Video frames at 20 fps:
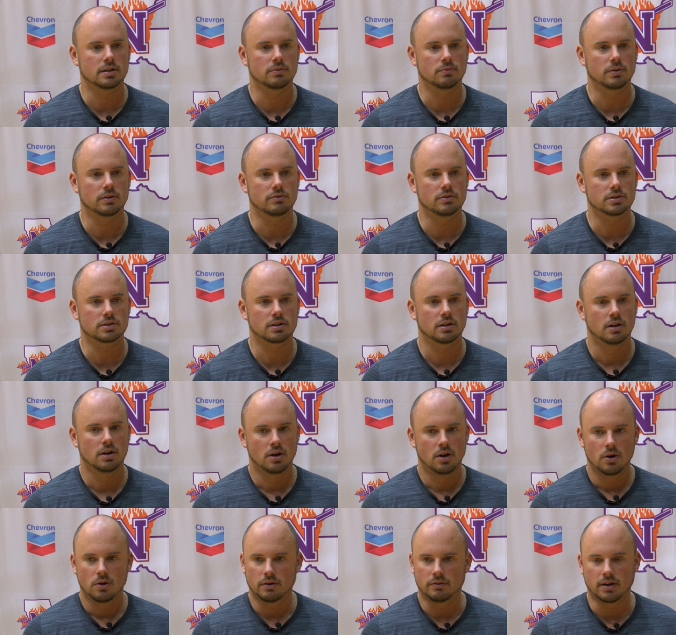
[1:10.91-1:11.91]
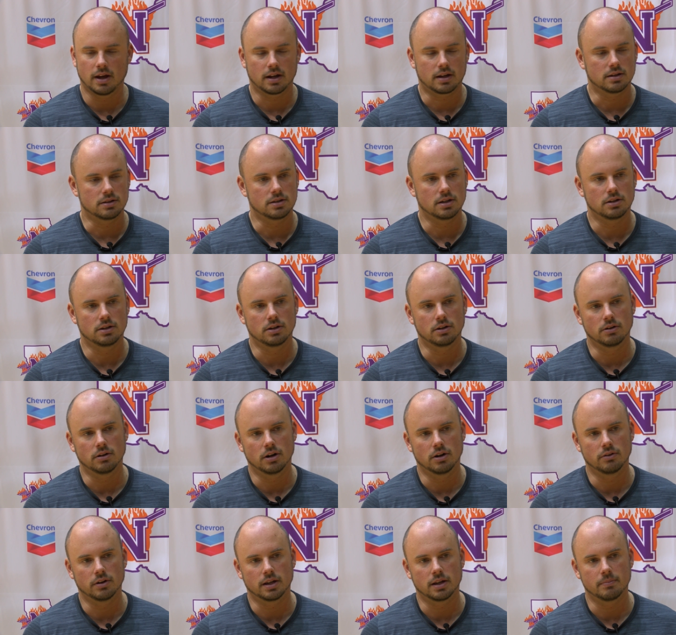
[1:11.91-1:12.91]
And we've just we've got to continue to
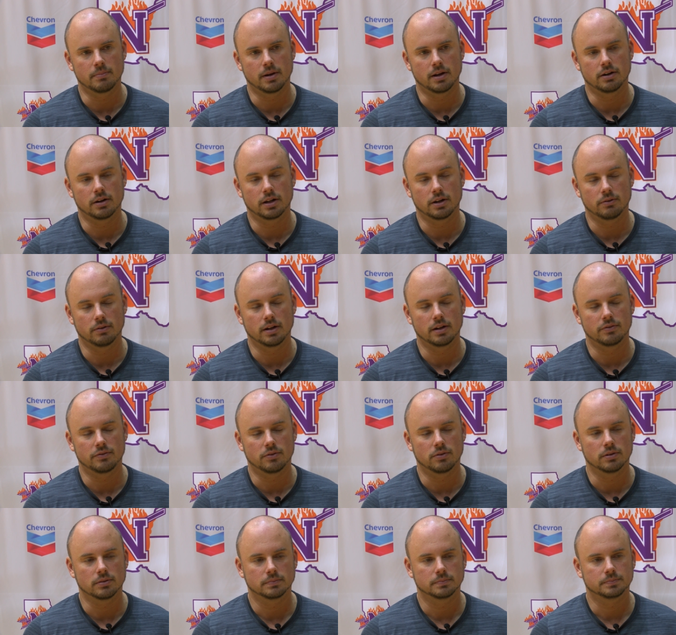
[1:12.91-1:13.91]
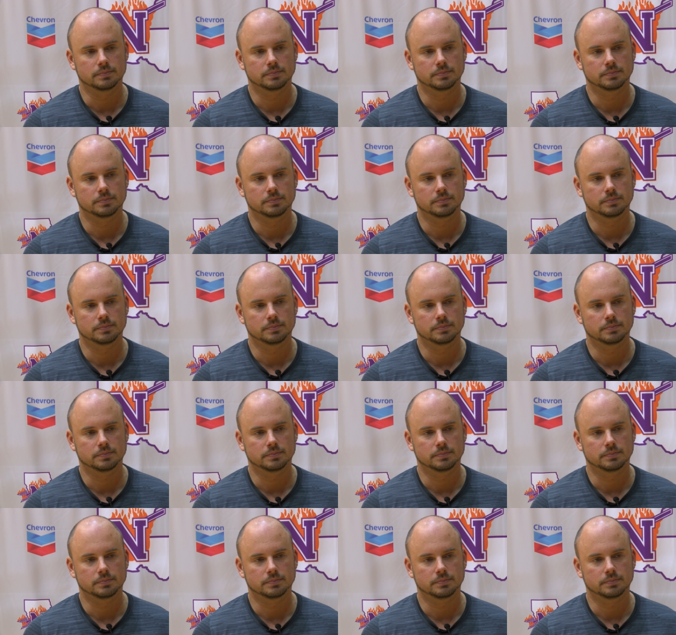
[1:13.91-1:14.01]
grow and get better and get ready for them.